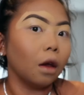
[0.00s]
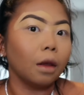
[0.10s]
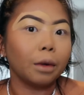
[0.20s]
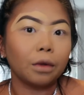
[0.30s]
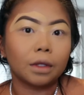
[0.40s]
And then
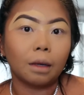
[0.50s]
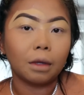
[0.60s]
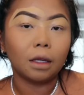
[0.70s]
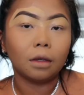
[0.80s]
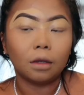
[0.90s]
I'm gonna do the same
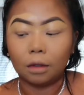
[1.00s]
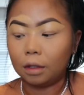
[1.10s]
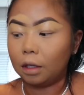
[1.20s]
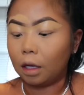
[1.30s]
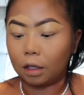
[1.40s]
thing
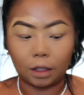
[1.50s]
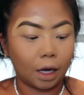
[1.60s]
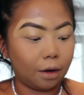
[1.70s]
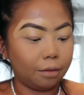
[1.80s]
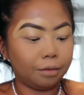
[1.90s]
to the other
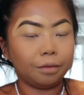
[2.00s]
side.